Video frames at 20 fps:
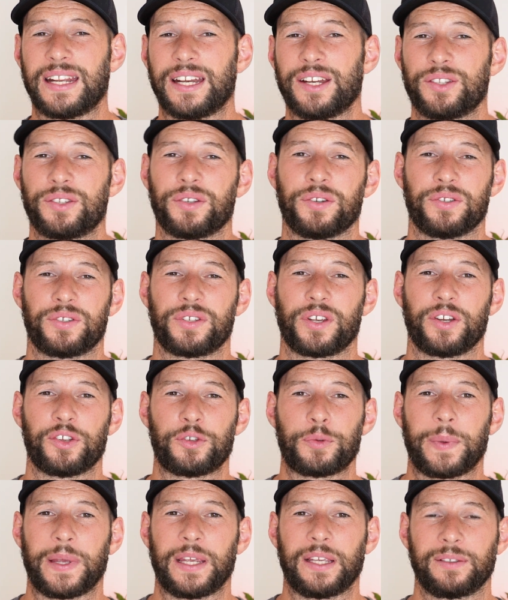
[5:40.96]
eat it too, so to
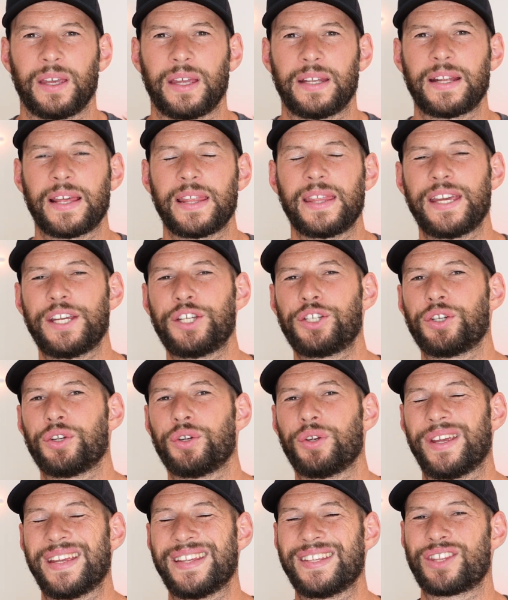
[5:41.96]
speak. Another
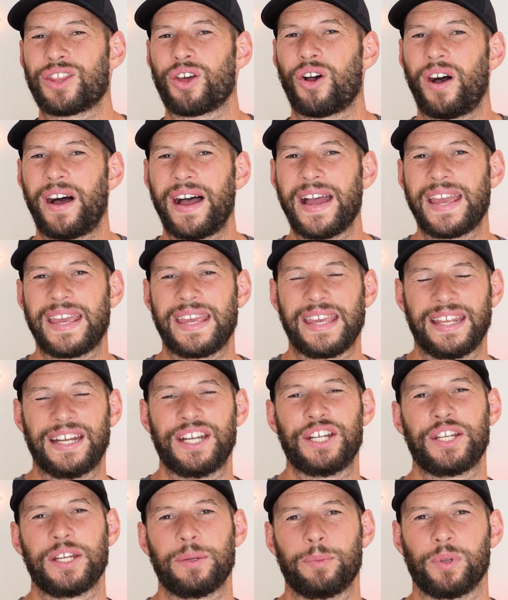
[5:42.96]
issue is the higher
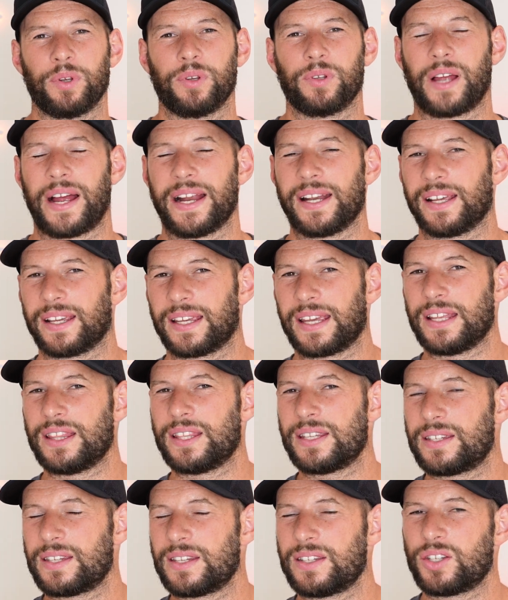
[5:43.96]
energy blue light. Again,
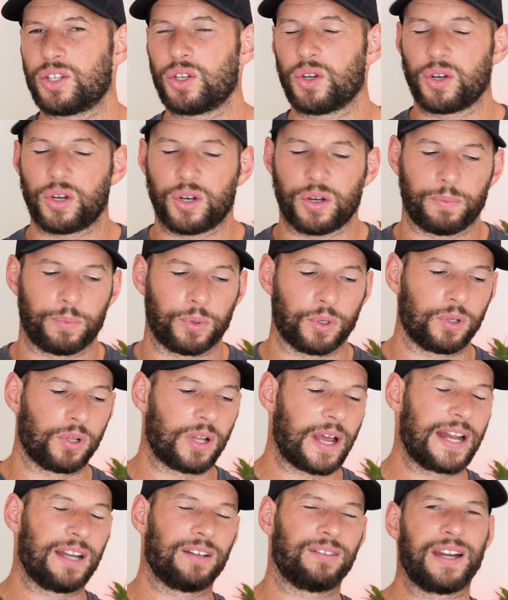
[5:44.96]
this is your blue
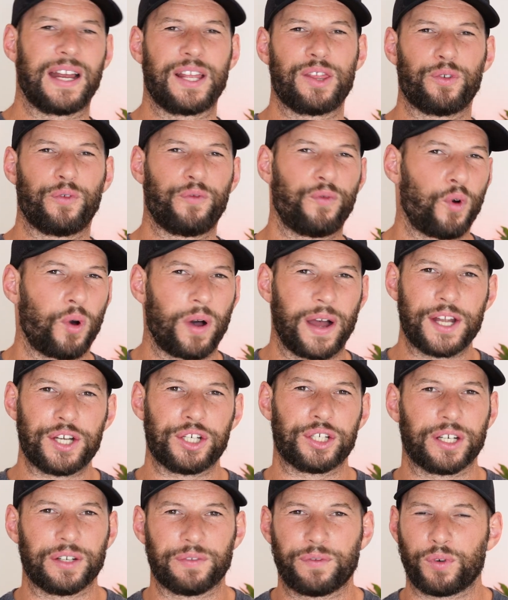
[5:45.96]
light around the
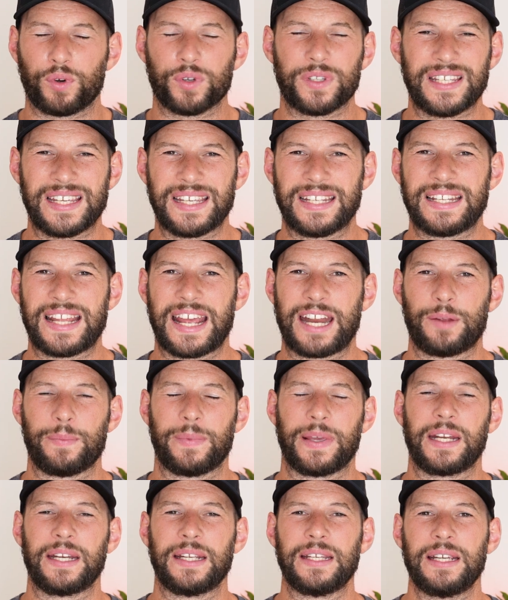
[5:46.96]
400, 410
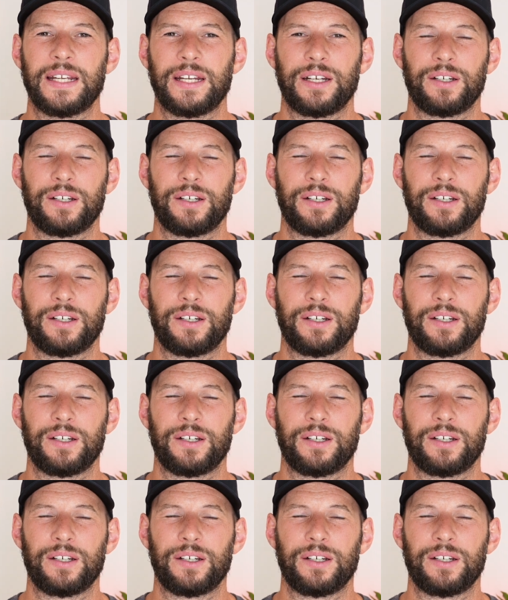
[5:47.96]
nanometer